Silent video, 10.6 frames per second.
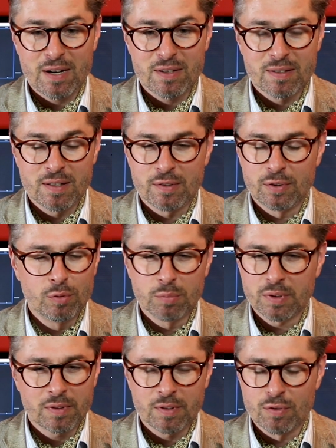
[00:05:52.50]
there's this
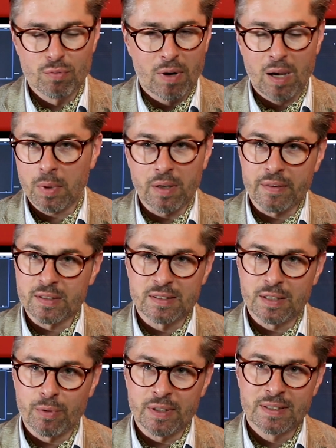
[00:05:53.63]
human drama in the
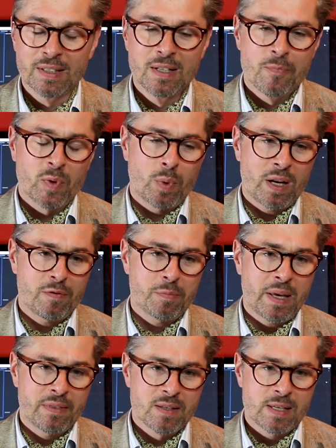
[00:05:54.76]
series. When I've
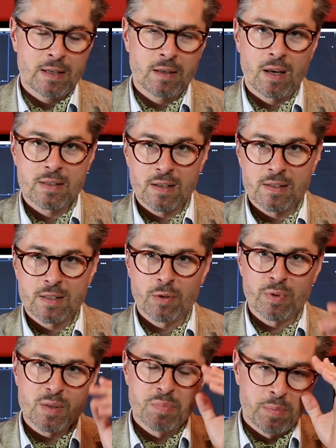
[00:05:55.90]
made this analyzing
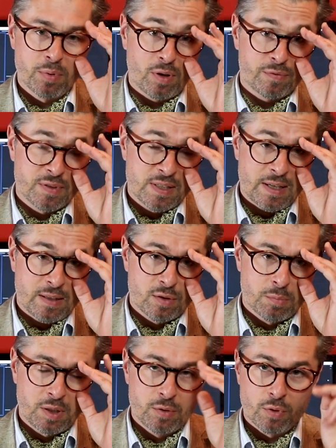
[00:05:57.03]
series, people often said to
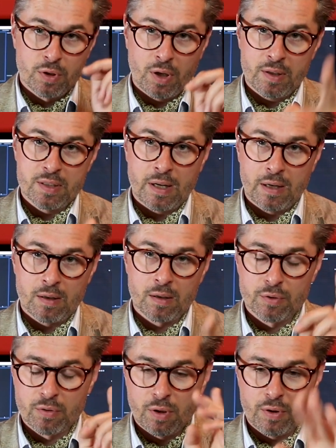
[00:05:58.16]
me, you're not entitled,
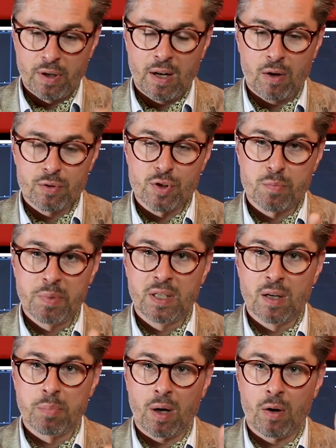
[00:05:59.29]
you're not allowed to speak
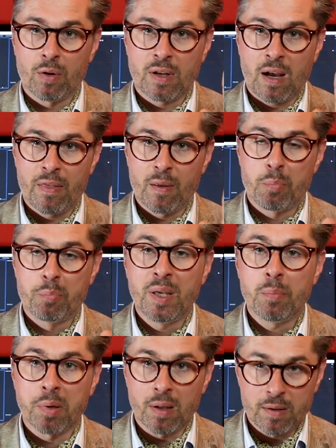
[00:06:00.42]
about other
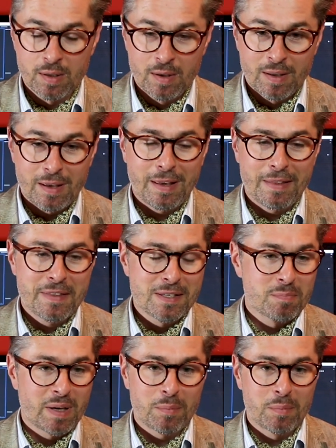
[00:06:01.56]
people. And
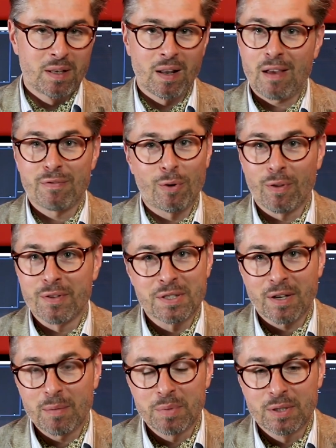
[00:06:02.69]
this made me laugh all the
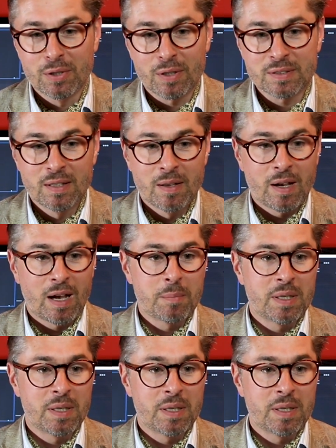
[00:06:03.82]
time because, I